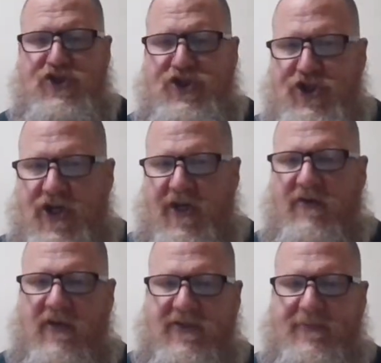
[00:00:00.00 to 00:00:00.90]

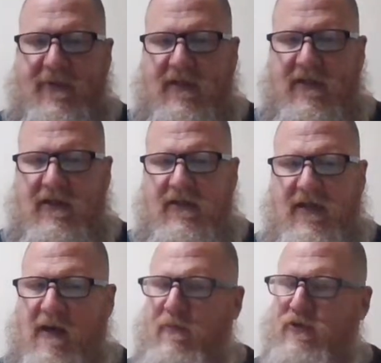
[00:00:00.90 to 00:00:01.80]
generally speaking,
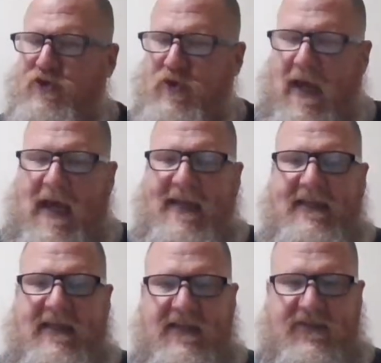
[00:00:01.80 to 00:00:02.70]
I'm going to try to
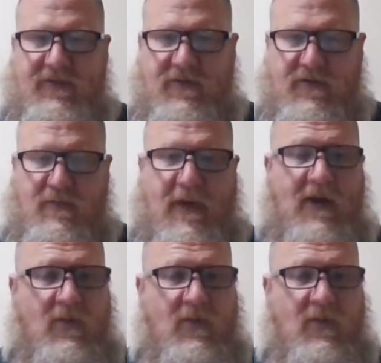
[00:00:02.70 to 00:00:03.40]
get it to you by